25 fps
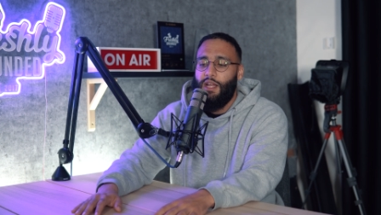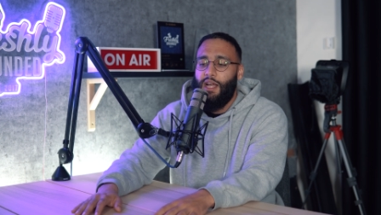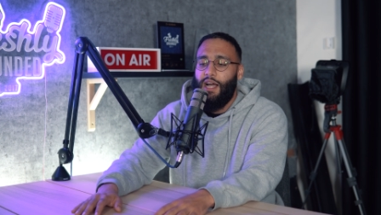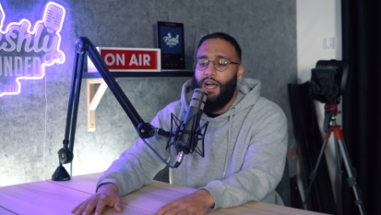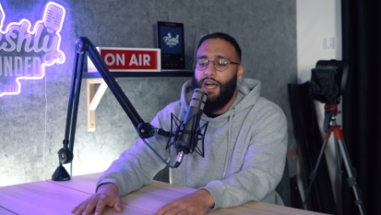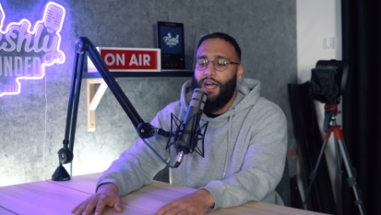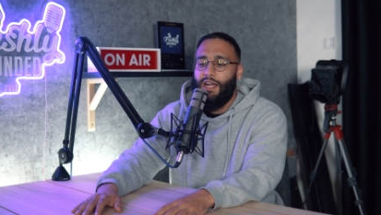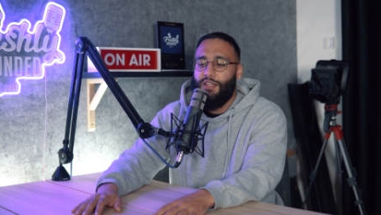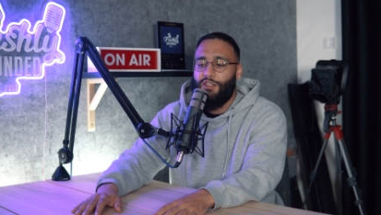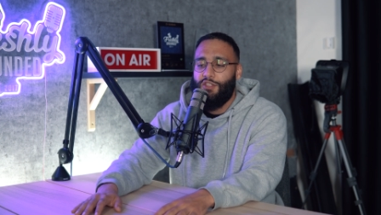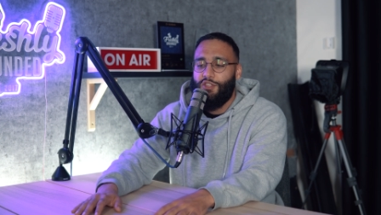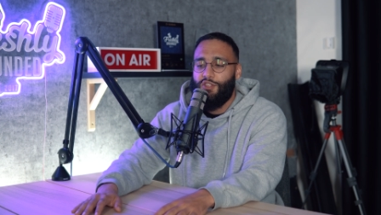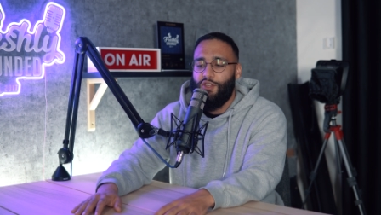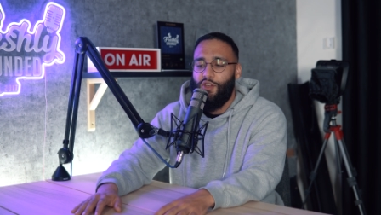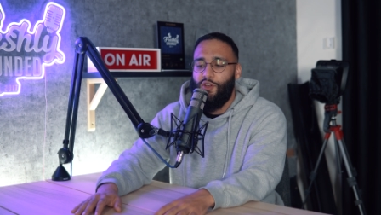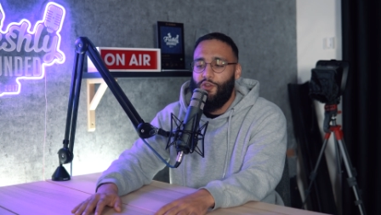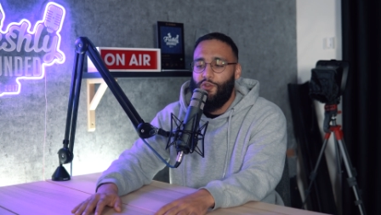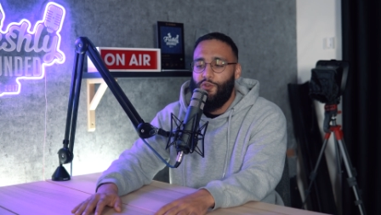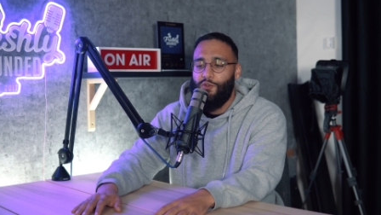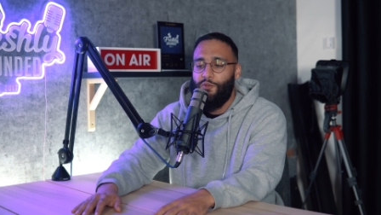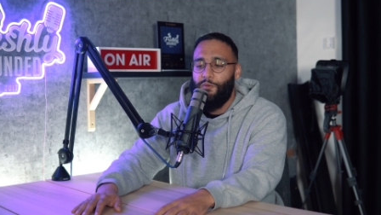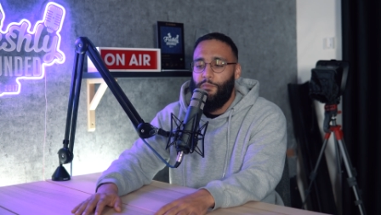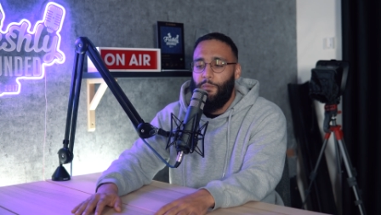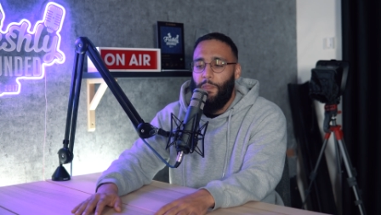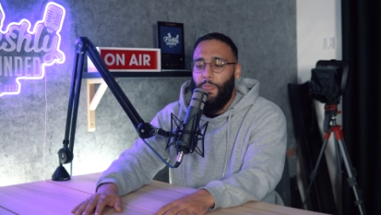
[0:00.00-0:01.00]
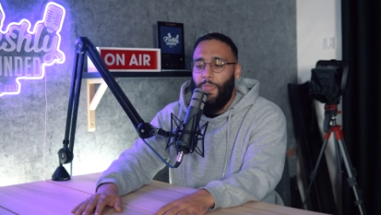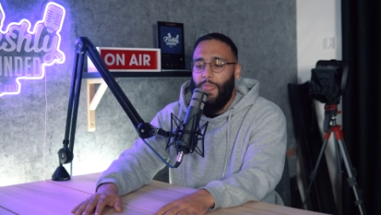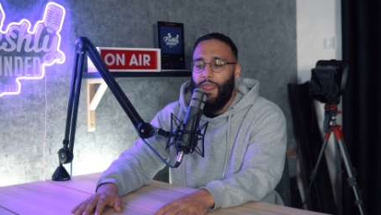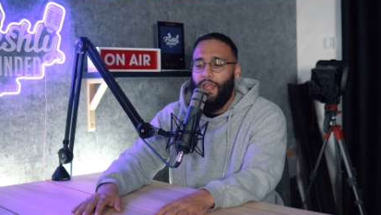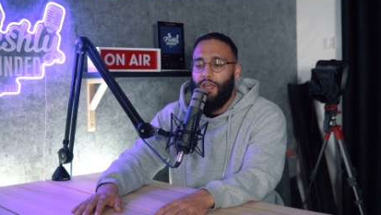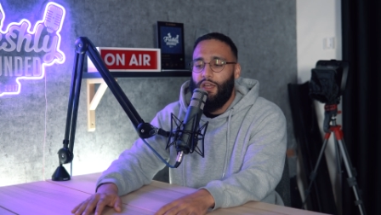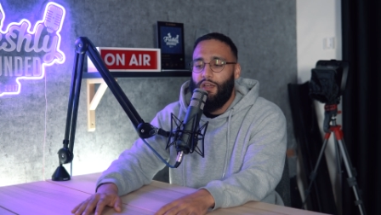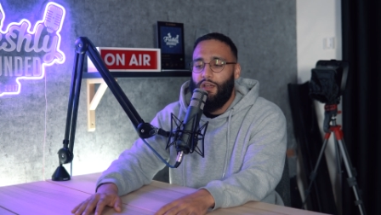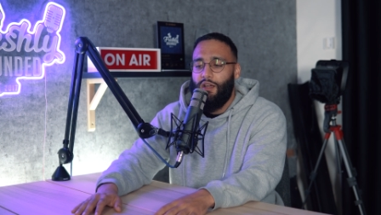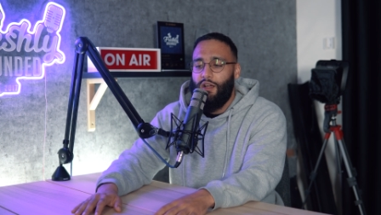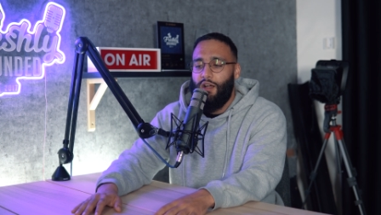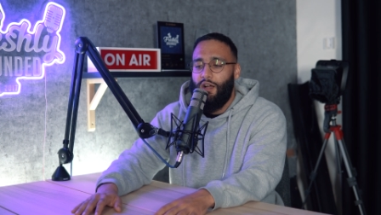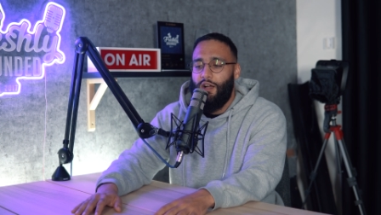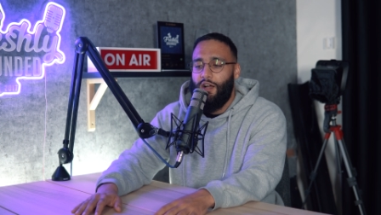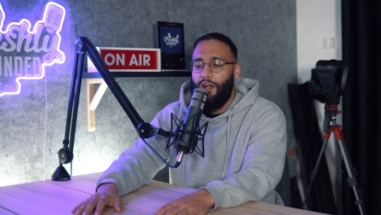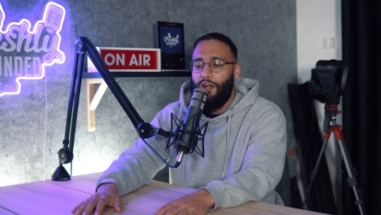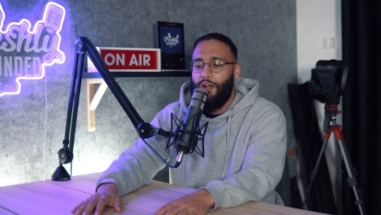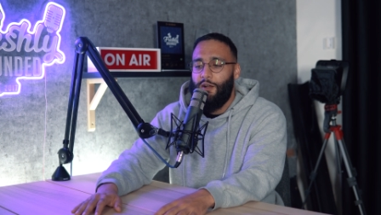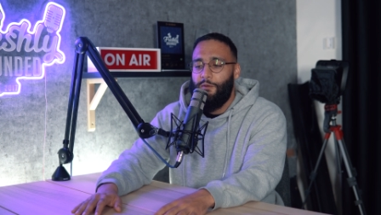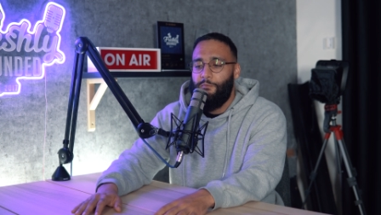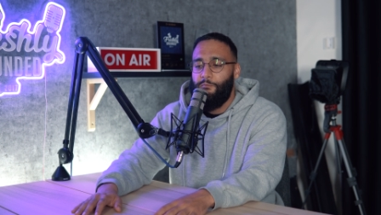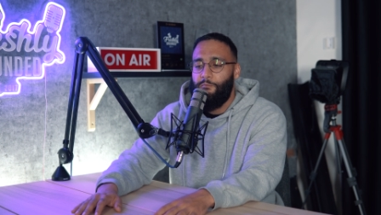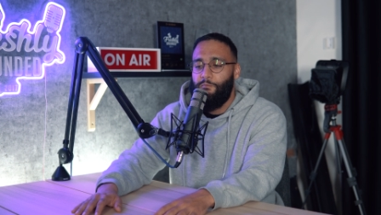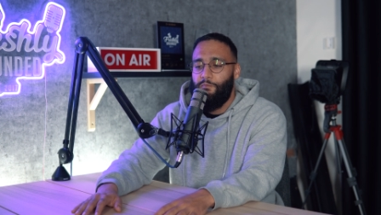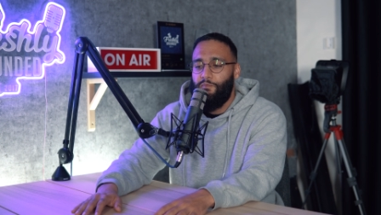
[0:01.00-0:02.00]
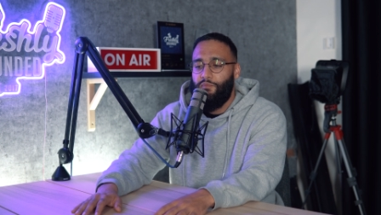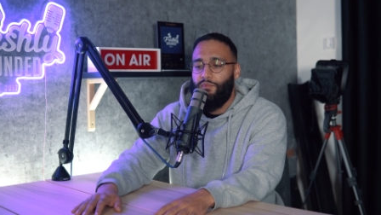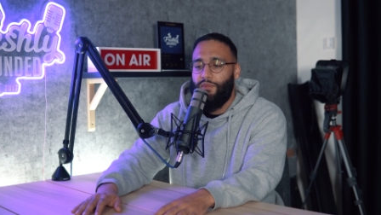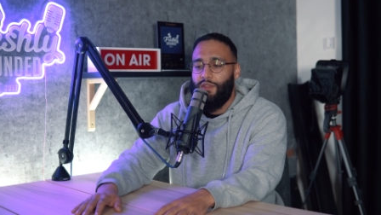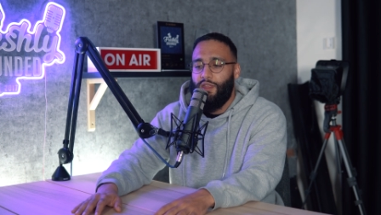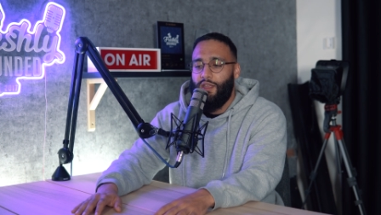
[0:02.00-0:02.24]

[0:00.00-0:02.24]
And so, um,